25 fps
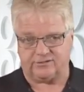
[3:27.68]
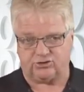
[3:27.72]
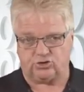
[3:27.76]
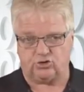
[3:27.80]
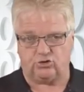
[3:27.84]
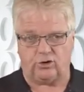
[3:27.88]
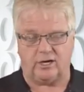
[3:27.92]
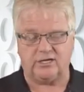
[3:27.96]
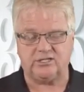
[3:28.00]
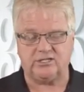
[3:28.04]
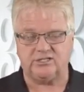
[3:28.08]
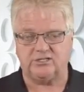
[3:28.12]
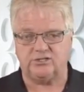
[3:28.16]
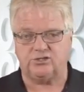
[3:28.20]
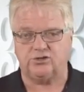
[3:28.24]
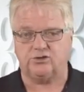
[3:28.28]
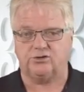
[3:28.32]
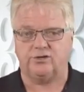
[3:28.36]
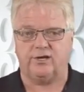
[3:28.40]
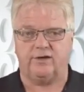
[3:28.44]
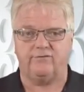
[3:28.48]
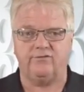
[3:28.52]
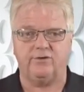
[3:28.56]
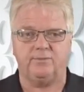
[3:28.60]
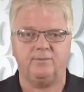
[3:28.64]
trust that you're
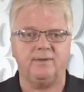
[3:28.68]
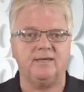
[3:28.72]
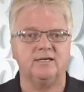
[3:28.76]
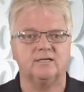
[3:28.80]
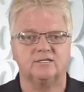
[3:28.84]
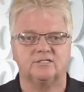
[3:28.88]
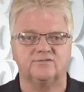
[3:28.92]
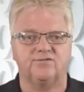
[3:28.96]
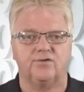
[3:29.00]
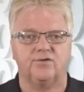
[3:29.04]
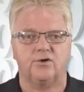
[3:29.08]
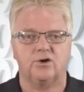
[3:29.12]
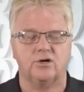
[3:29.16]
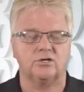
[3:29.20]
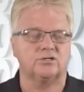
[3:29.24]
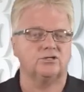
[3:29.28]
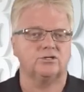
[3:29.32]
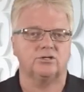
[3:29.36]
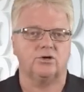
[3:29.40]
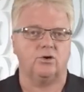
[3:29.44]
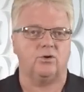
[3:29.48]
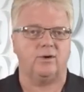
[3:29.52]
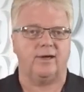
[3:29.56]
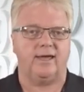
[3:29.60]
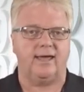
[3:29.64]
giving me as far as
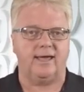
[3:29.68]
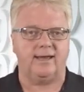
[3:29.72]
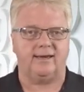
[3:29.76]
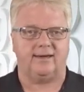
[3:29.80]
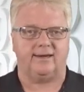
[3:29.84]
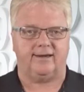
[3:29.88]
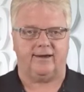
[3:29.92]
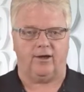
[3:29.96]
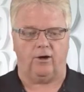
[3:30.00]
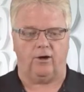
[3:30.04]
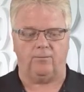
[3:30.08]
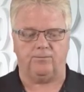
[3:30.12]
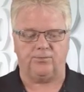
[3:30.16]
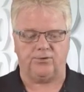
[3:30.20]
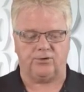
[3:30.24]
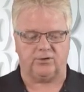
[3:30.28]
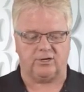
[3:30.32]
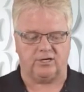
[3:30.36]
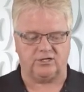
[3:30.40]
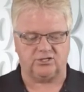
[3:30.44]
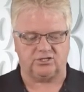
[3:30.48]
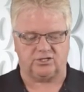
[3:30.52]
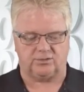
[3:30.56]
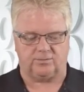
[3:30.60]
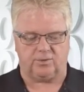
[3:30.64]
to go ahead and help your
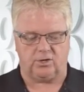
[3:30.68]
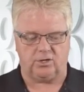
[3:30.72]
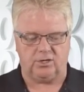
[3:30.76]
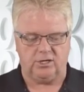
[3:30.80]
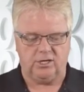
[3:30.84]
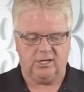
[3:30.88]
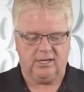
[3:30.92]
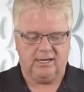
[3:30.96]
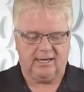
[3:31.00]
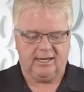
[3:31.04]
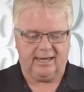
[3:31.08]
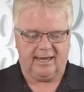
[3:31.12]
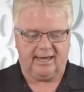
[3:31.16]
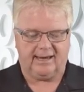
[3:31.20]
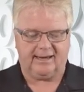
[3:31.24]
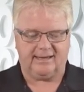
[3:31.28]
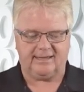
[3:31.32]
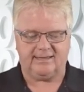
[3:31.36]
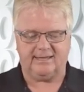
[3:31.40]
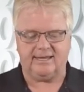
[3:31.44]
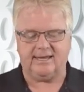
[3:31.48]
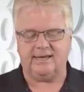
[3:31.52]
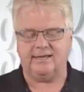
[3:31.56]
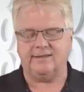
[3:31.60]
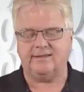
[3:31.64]
customer. And
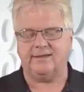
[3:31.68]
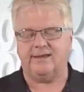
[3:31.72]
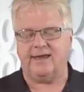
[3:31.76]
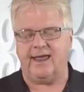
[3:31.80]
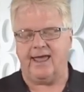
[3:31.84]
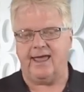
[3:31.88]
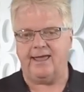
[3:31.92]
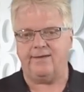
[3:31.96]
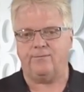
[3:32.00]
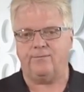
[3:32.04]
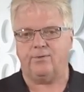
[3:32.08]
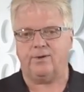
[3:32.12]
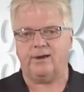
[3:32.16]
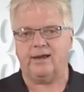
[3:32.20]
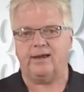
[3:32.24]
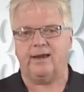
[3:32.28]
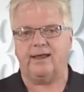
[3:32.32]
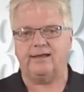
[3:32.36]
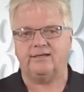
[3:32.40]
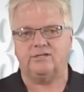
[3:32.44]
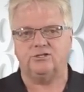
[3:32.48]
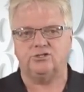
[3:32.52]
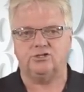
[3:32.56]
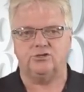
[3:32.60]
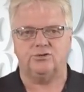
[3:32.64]
at the end of the day, what I'd
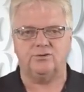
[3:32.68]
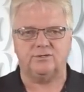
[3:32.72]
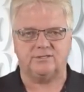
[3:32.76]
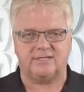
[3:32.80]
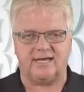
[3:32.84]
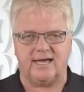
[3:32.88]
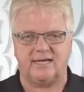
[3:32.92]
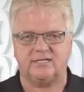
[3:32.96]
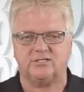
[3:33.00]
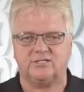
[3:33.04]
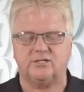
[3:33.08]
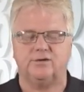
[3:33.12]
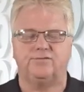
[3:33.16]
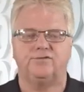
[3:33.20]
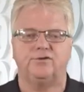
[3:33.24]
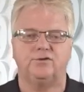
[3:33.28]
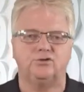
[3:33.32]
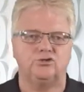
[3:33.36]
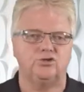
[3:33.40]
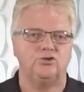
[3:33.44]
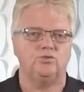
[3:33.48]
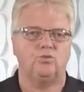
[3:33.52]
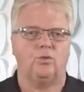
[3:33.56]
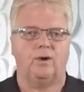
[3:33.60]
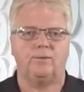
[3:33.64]
like to do is ask you if
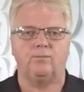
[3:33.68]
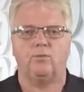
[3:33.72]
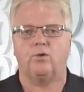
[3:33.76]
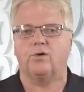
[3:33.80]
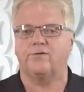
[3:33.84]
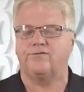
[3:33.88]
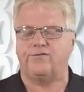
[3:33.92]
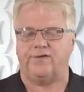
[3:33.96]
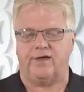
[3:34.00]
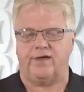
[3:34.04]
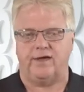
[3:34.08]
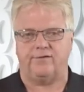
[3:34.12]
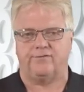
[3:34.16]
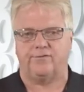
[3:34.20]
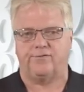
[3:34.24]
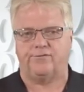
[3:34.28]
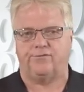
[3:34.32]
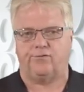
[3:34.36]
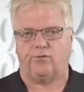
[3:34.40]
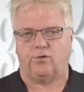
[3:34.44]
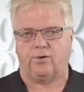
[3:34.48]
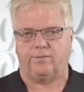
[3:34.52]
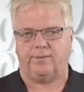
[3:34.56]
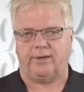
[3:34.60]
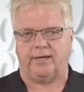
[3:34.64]
you do one more favor
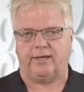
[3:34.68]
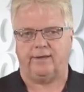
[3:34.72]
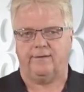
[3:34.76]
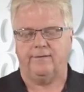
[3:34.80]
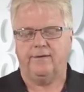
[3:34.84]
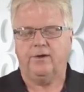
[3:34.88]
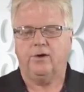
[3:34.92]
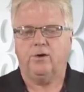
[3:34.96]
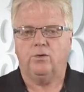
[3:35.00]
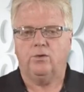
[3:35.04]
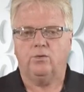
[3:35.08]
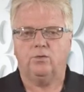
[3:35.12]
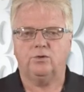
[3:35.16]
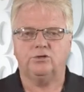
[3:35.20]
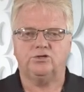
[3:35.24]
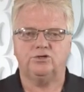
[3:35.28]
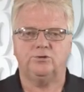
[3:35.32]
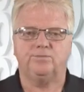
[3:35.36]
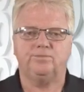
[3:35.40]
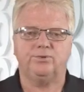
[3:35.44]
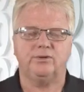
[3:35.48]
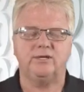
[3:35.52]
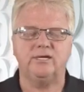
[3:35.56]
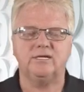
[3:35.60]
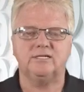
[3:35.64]
for me. Would
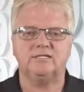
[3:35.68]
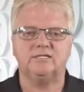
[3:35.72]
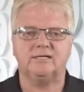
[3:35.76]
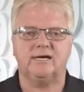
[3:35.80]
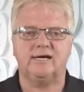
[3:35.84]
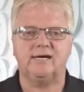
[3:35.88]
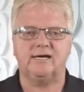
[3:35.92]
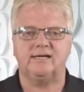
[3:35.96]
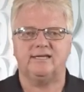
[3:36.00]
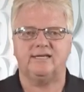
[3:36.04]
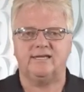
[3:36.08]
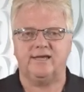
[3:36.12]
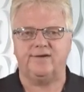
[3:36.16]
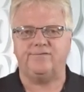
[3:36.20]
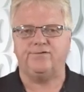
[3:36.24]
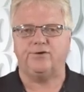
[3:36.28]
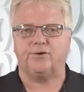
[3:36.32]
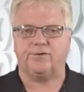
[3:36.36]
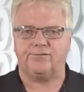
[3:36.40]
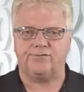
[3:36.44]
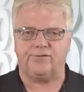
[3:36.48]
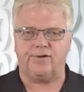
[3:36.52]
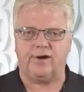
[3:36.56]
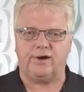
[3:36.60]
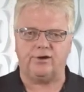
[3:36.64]
you please give
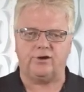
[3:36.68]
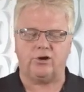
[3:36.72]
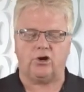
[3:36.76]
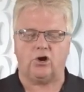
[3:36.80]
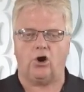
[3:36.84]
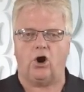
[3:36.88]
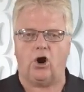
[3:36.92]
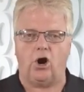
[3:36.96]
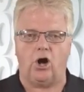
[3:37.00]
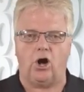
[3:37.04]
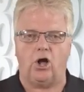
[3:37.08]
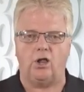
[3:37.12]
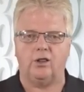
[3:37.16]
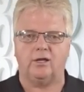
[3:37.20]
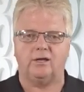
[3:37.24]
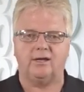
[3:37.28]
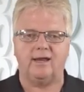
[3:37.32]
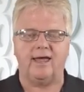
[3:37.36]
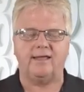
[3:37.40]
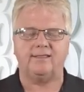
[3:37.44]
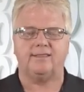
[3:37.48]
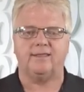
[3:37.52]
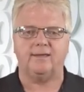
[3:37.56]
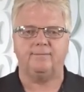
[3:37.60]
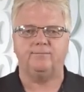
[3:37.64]
your friend a call and
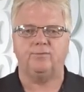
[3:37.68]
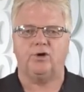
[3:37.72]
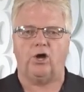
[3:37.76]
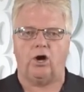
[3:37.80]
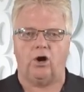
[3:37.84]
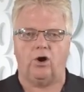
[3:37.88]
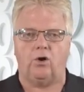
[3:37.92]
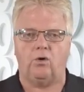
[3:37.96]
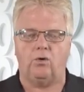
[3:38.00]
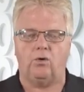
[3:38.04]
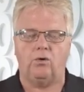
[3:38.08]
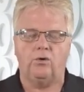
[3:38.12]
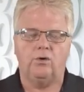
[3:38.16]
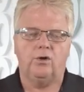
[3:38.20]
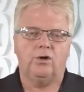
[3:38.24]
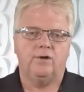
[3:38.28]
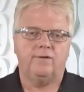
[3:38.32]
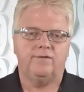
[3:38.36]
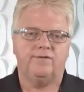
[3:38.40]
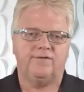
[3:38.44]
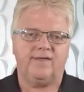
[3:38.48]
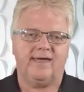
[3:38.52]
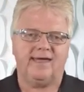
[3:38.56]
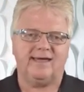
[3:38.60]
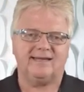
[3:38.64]
let them know
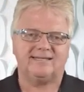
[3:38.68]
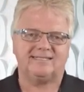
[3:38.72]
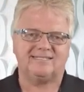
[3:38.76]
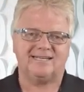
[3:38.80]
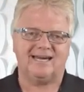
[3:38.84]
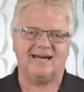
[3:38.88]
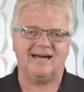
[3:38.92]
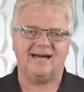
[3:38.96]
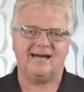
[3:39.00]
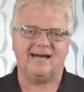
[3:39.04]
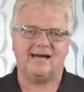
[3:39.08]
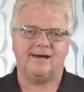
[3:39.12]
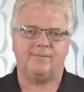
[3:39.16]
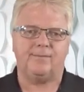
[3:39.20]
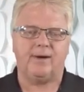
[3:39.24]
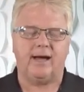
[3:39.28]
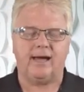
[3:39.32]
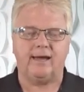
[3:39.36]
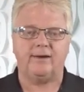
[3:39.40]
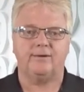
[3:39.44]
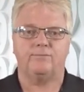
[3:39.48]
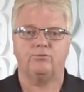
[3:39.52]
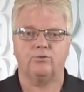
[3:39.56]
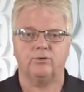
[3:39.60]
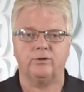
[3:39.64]
that
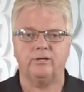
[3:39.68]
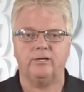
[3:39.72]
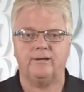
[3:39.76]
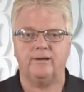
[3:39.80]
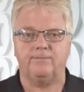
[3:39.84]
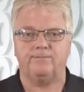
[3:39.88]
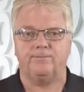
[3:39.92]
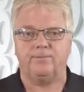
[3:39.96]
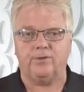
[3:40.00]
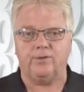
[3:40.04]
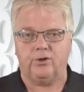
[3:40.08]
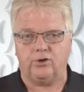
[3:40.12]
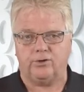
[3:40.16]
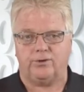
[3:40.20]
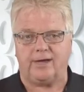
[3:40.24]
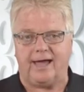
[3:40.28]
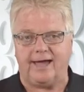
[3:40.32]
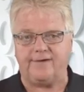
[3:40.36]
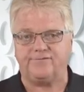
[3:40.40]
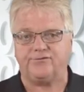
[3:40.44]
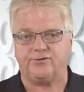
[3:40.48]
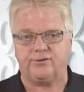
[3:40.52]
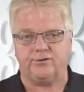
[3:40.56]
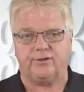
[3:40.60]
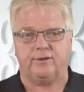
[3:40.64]
I really look
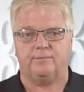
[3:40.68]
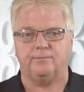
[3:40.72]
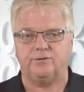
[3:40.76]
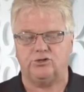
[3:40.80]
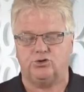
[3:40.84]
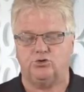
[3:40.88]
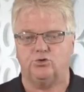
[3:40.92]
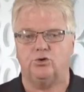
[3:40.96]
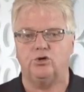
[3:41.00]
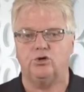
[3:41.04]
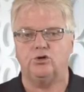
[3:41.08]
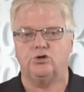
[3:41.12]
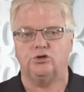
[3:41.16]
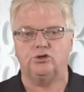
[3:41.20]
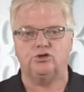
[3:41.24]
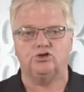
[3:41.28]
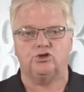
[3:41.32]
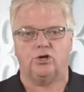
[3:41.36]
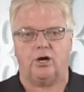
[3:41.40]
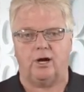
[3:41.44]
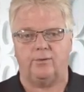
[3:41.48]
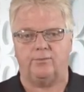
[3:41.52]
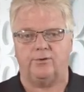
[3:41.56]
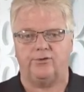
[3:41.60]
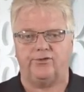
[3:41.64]
after them and do a good
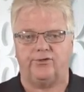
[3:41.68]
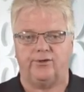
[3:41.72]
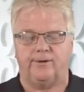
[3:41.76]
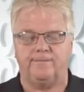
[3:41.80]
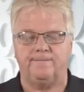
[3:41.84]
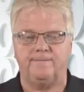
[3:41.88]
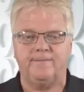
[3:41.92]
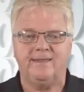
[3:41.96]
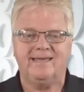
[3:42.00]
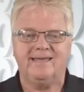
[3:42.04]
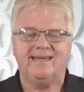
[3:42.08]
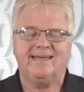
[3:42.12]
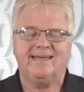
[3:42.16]
job with them,